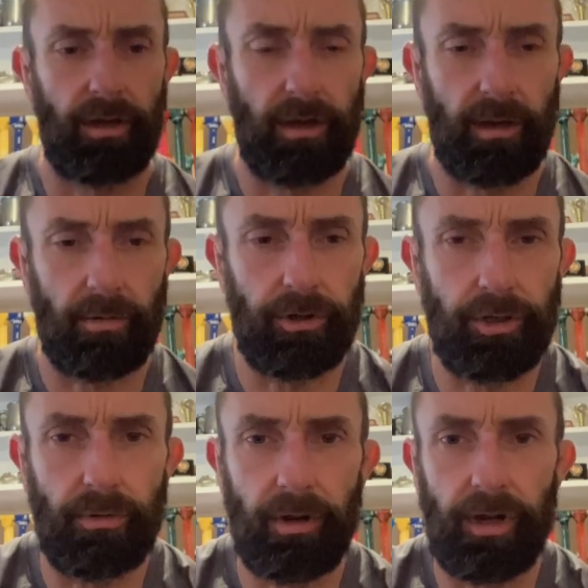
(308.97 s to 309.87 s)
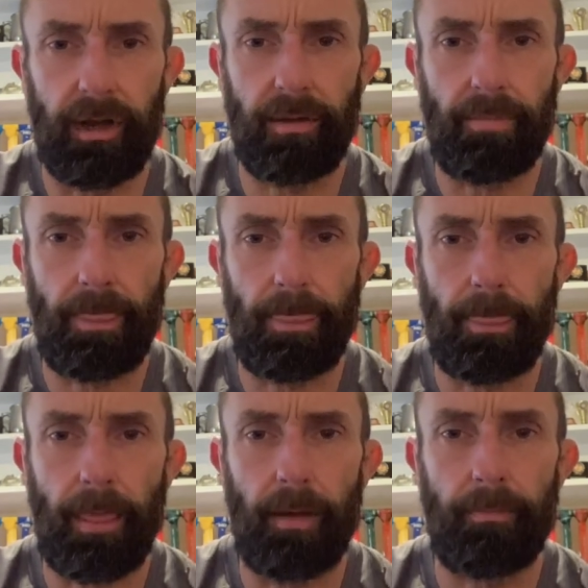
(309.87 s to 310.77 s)
I'm going to do a
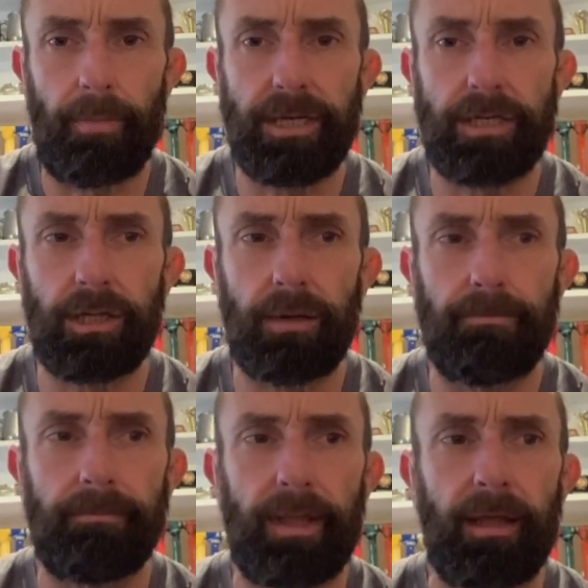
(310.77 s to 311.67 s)
pendulum,